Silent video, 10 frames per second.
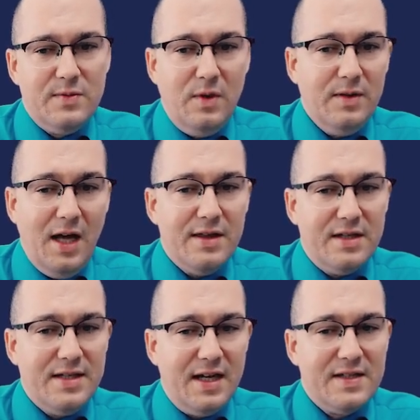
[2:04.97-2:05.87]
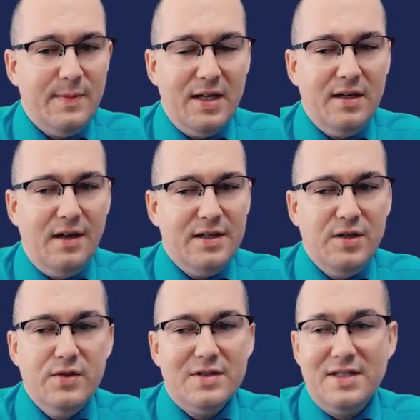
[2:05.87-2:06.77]
Well, yeah, the text might not
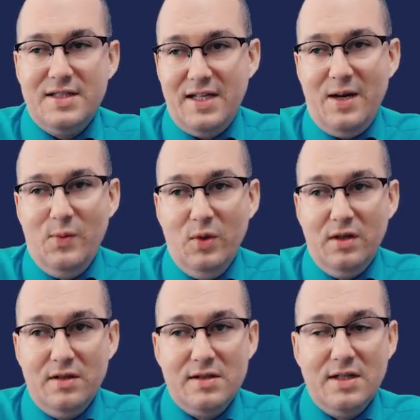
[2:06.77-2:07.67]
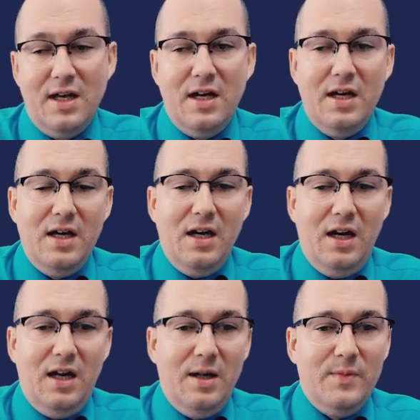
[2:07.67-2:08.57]
use the same words.
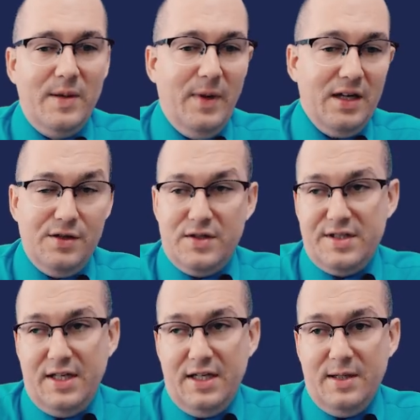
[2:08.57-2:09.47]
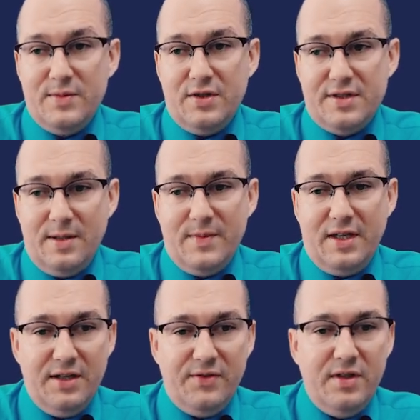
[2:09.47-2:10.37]
They might use synonyms or something
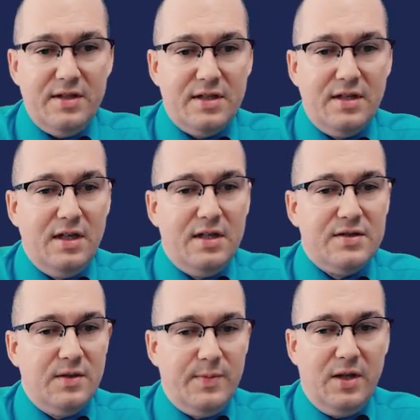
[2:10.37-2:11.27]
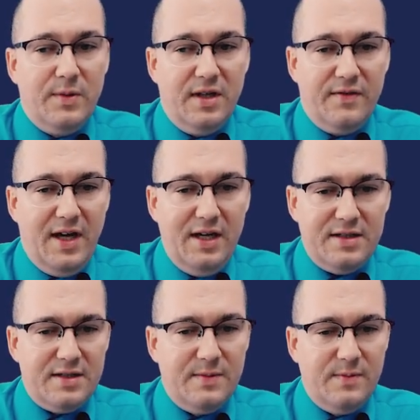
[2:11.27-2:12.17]
different, so be aware of
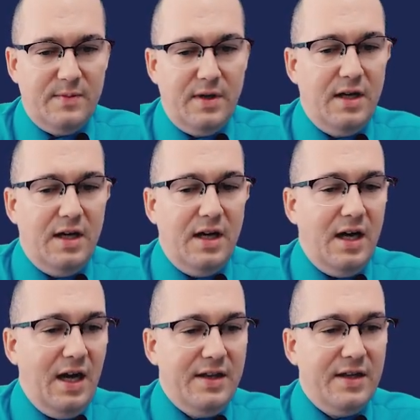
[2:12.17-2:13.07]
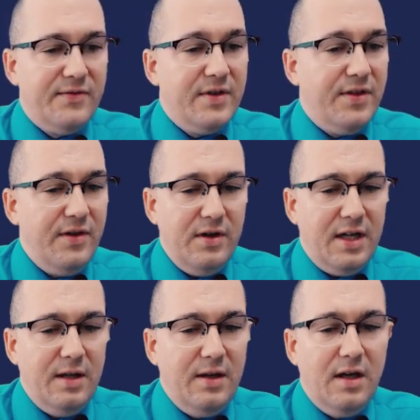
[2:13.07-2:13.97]
that. And then for
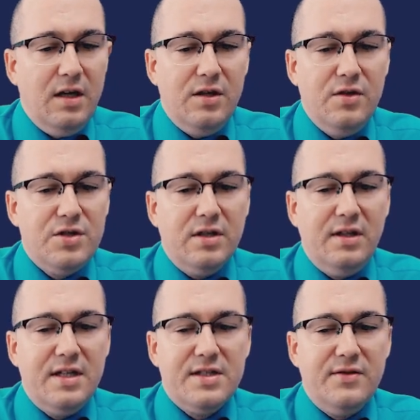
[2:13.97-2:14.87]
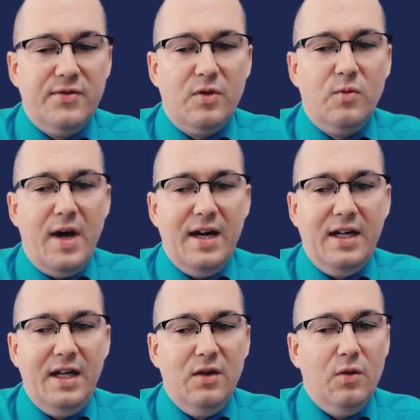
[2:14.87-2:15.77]
30, you should listen for
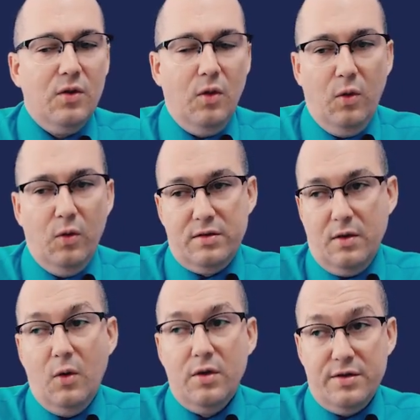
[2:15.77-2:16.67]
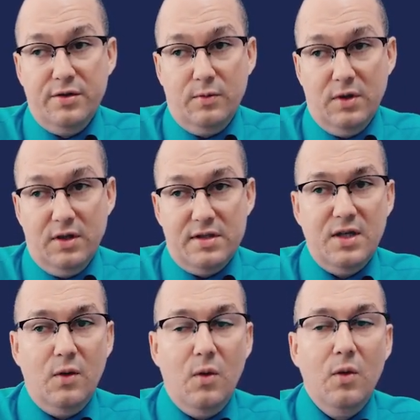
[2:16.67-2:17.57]
ranking or ordinal words.
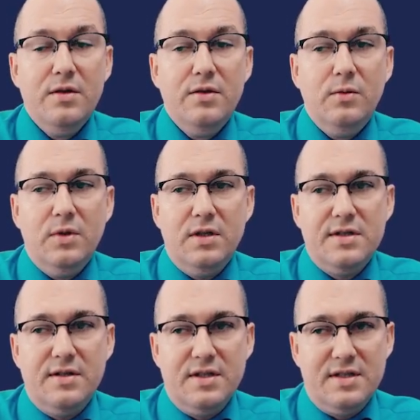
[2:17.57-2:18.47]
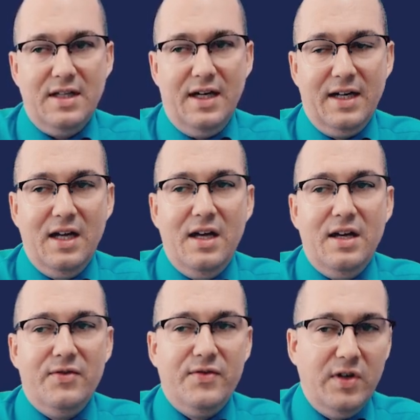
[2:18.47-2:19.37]
Now, ordinal words are just like
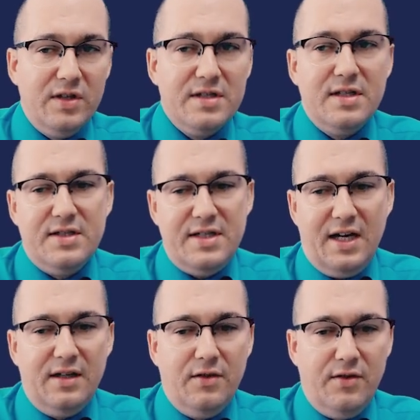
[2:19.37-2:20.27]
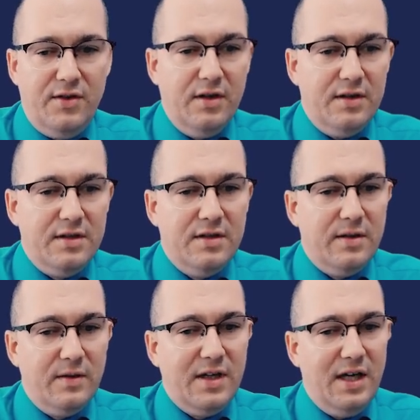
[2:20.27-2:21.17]
first, second, third,
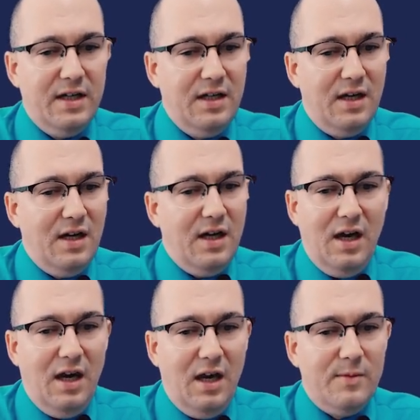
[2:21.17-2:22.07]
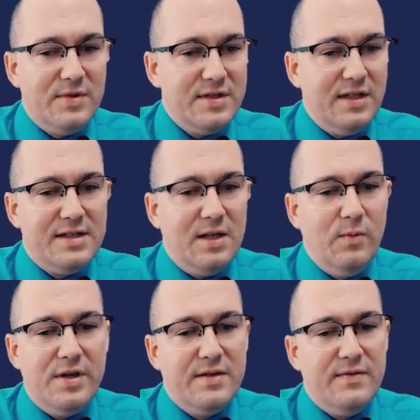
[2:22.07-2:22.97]
okay? So they said,
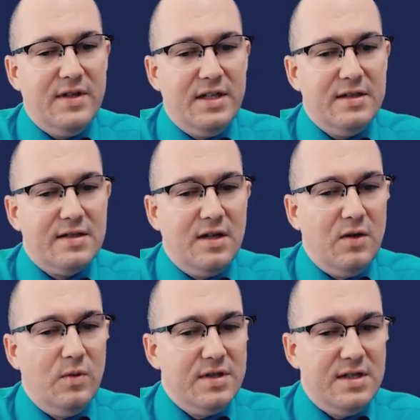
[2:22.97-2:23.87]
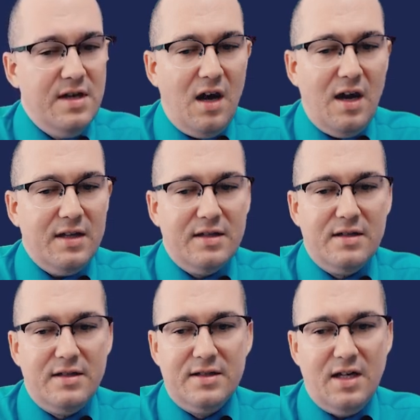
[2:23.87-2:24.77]
which of these was not
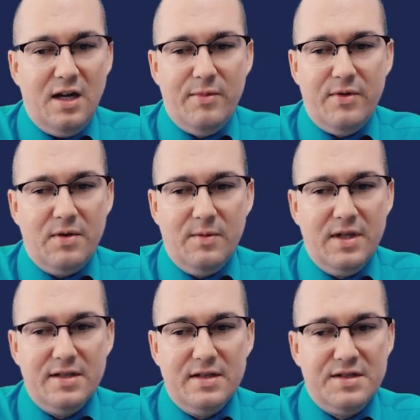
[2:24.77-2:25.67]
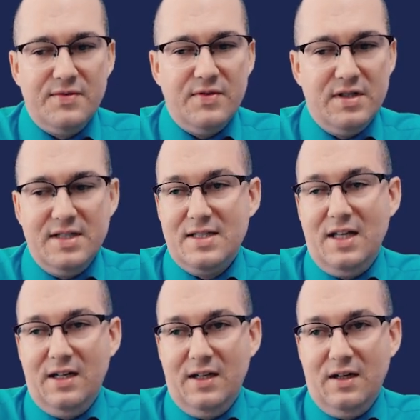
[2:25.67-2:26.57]
the top 3 reasons for
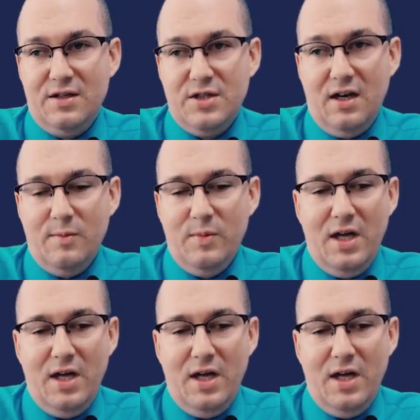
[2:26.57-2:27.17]
disliking a job?